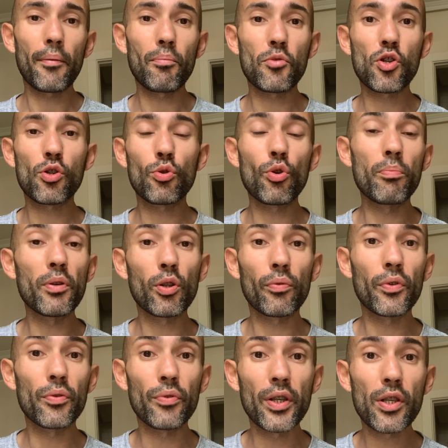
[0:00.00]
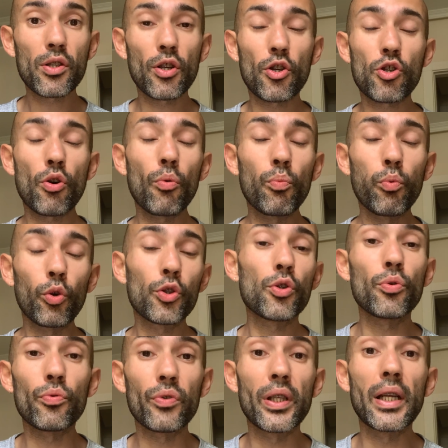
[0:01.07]
just do a bit of the research of what
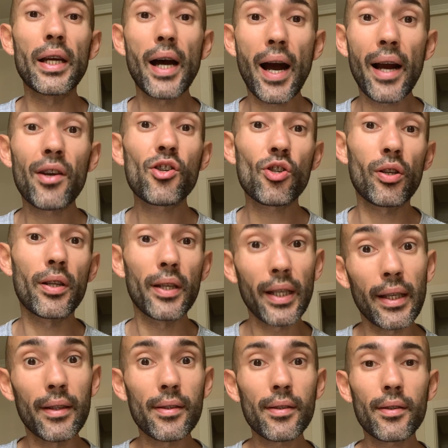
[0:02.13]
you really actually need,